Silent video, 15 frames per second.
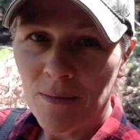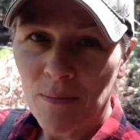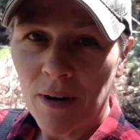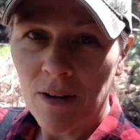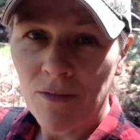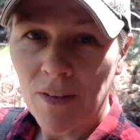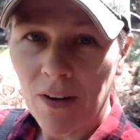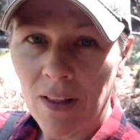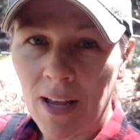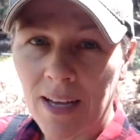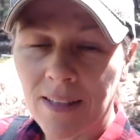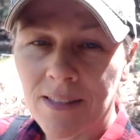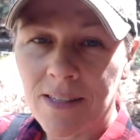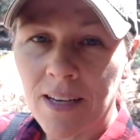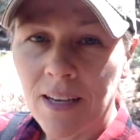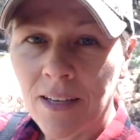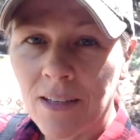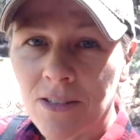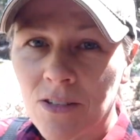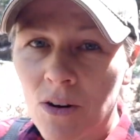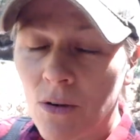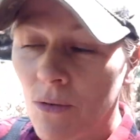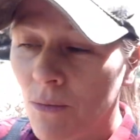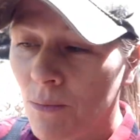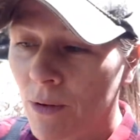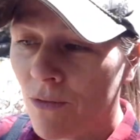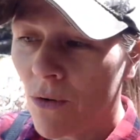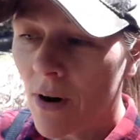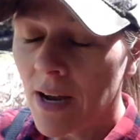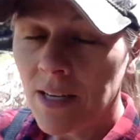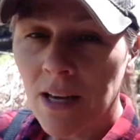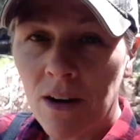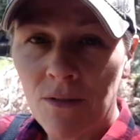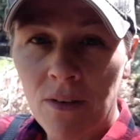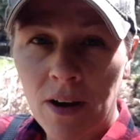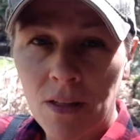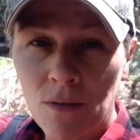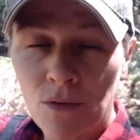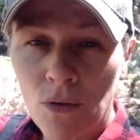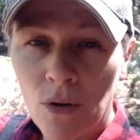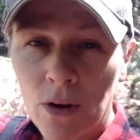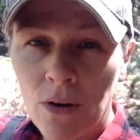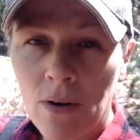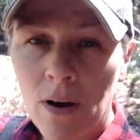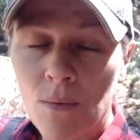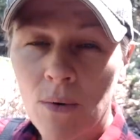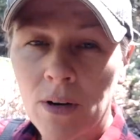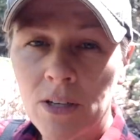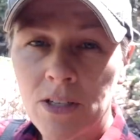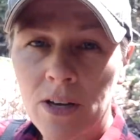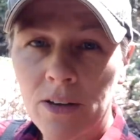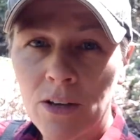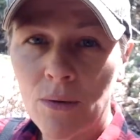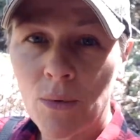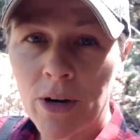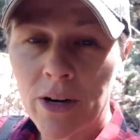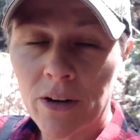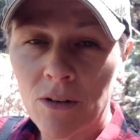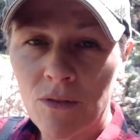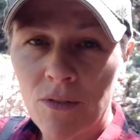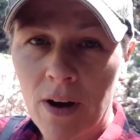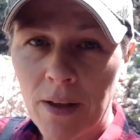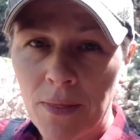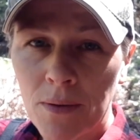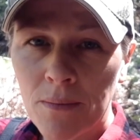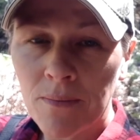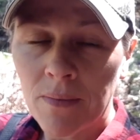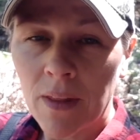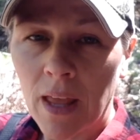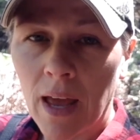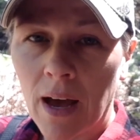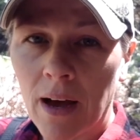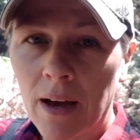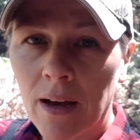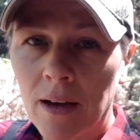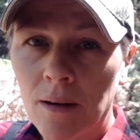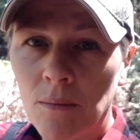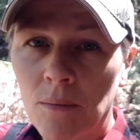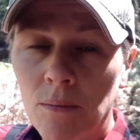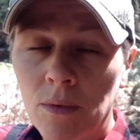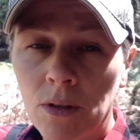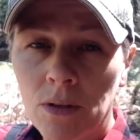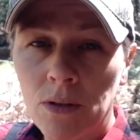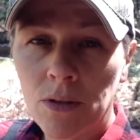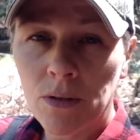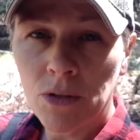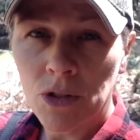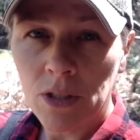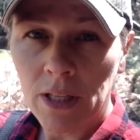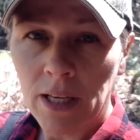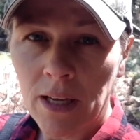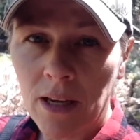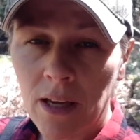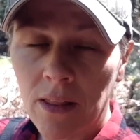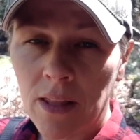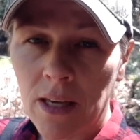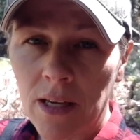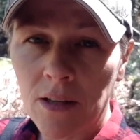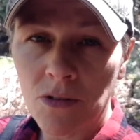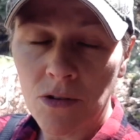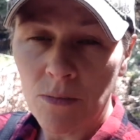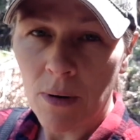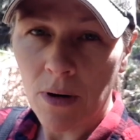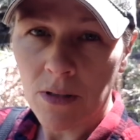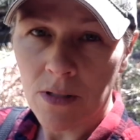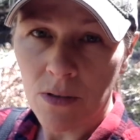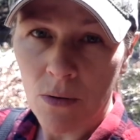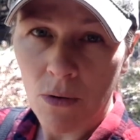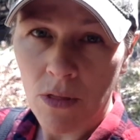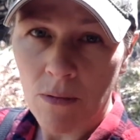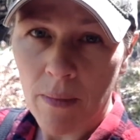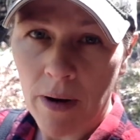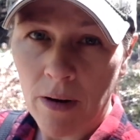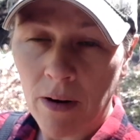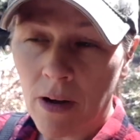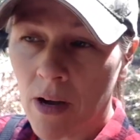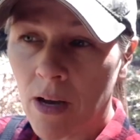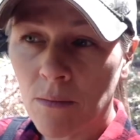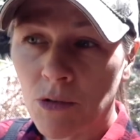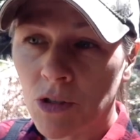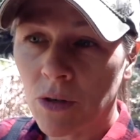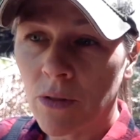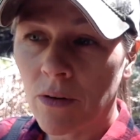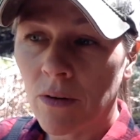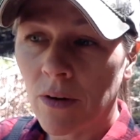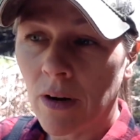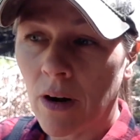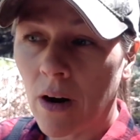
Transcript: by fiddleheads. So before I identify them for you, I want to tell you where you're going to find them um, usually the eastern parts of North America, I'm sure they're